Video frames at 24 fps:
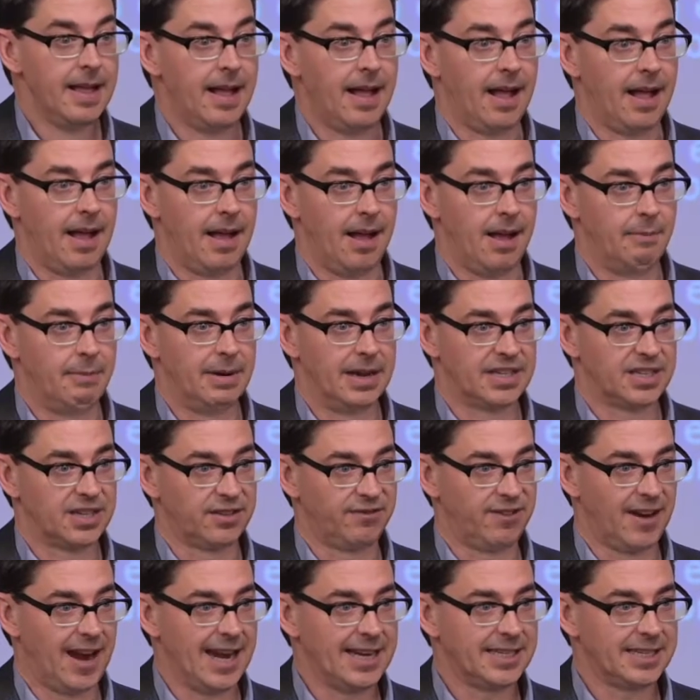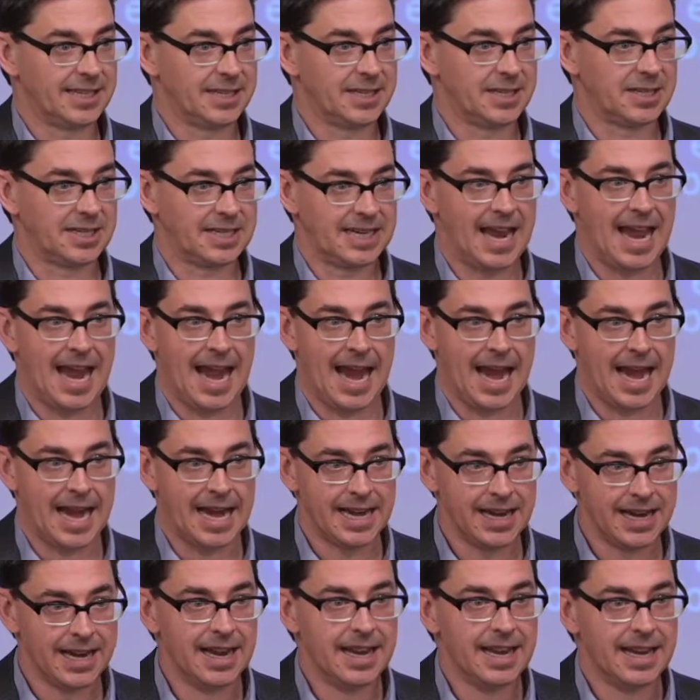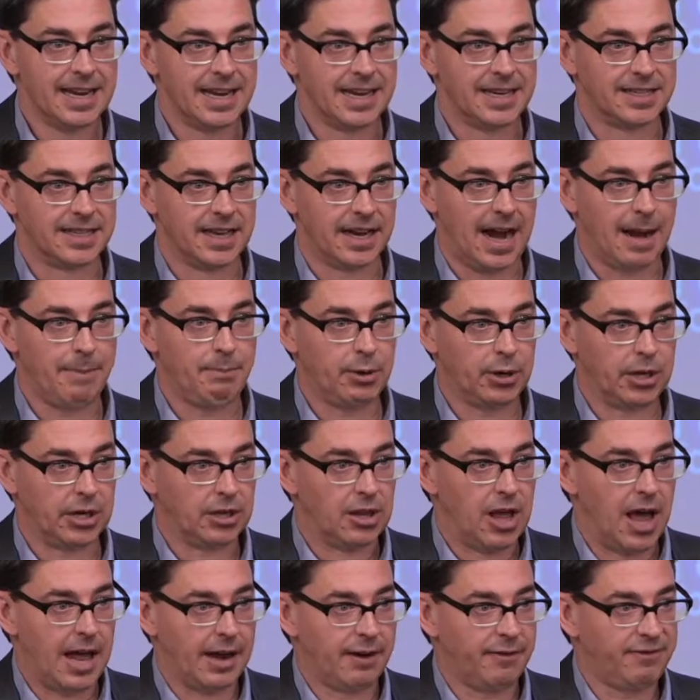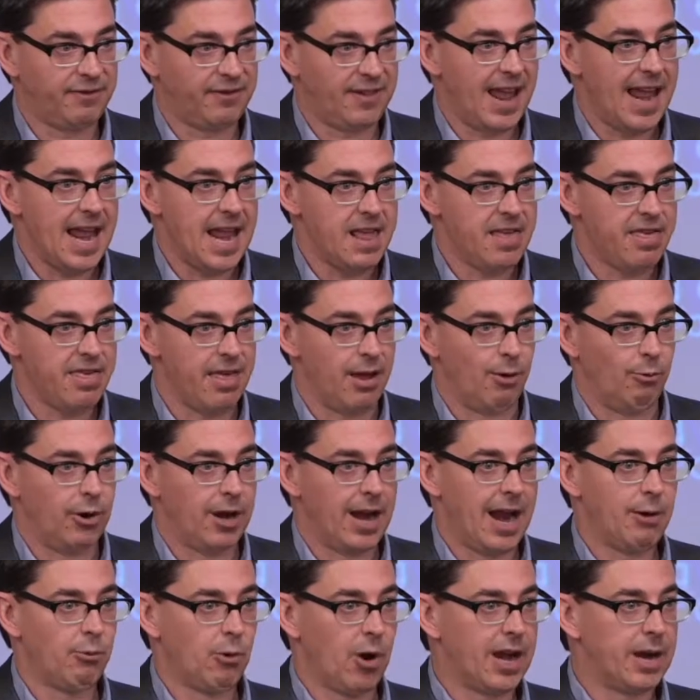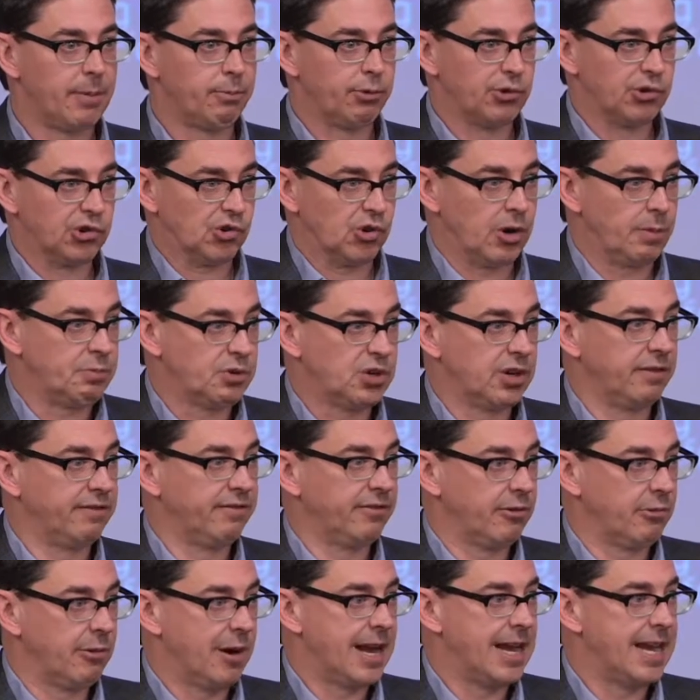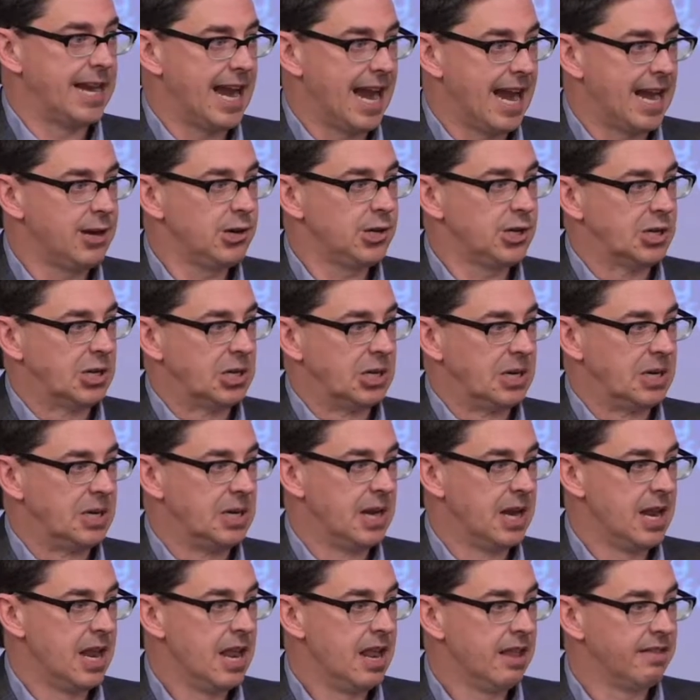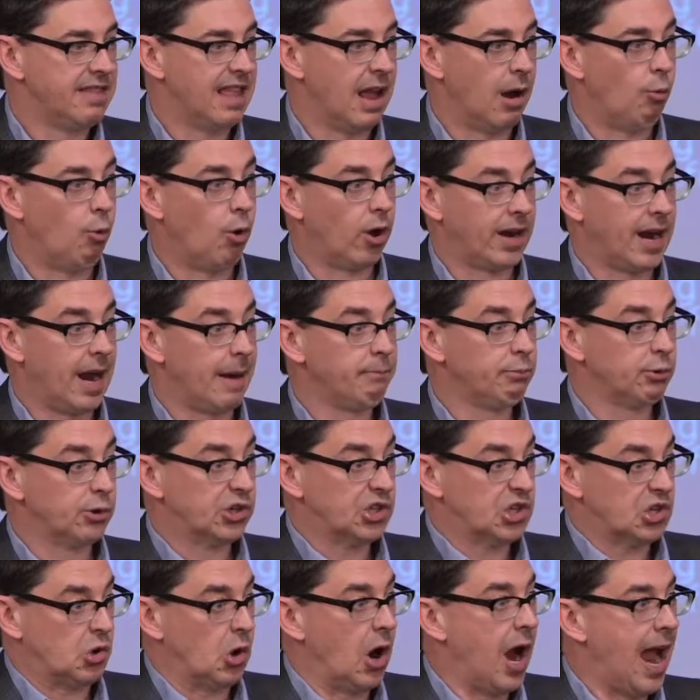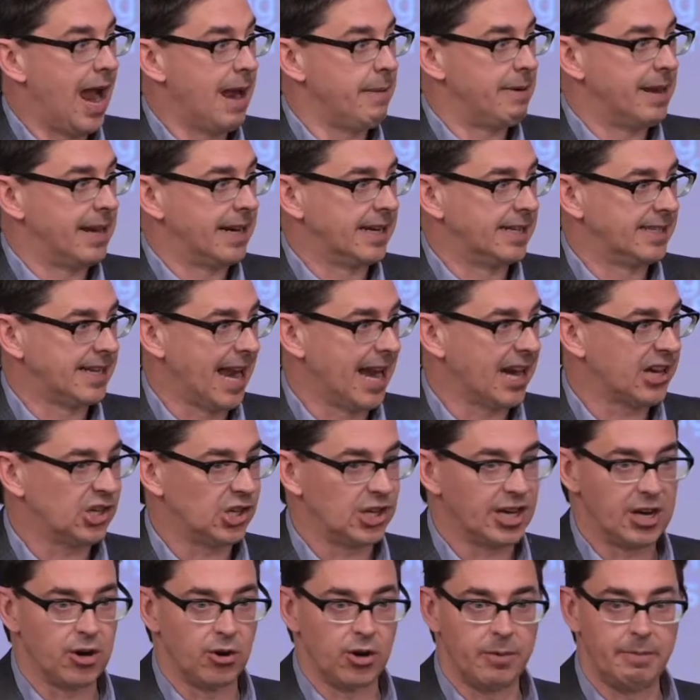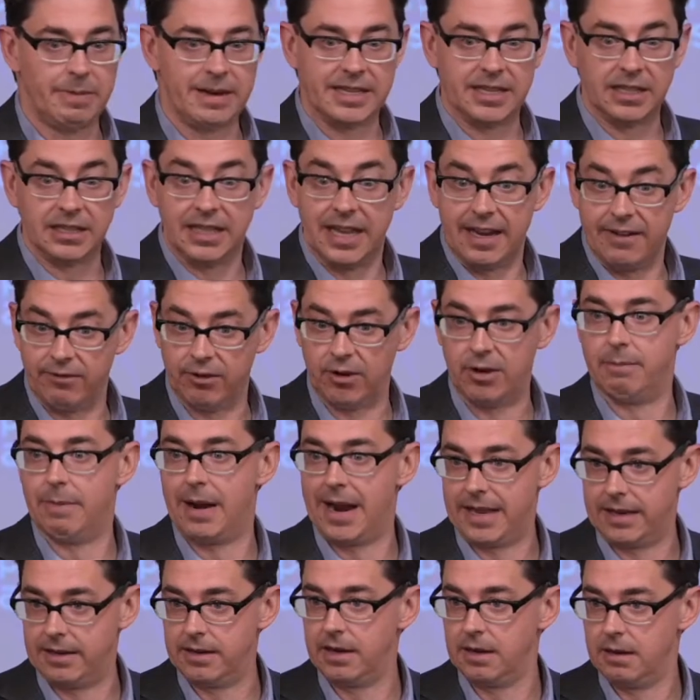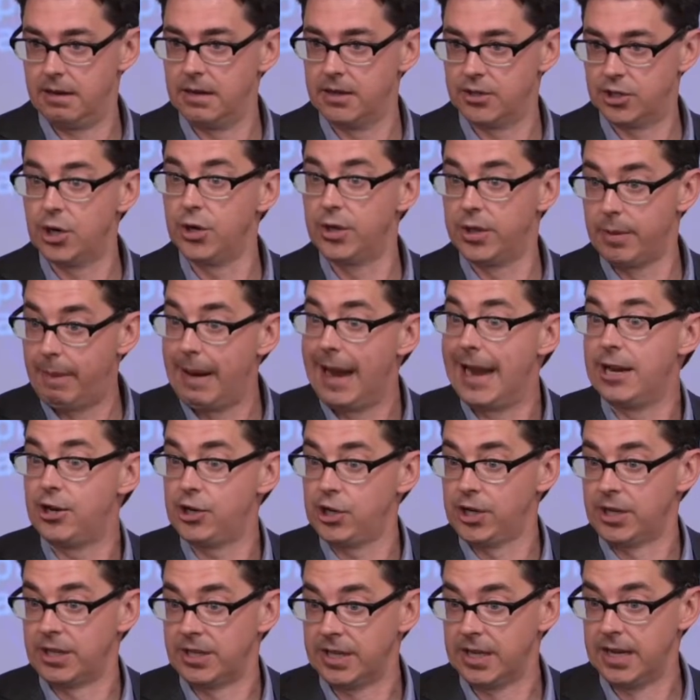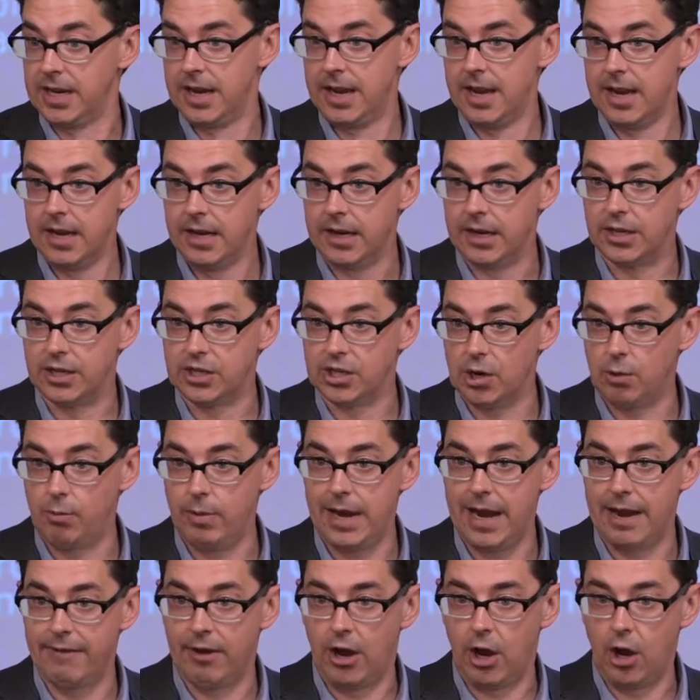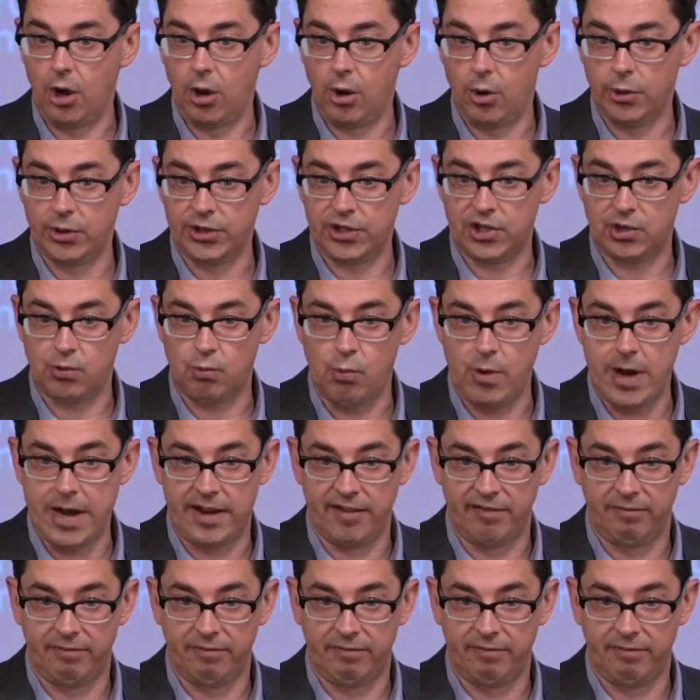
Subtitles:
But suffice it to say is that I put a lot of faith that when I write a prescription for radiation, that what I'm prescribing is actually going to be delivered to the patient. And so we have a whole suite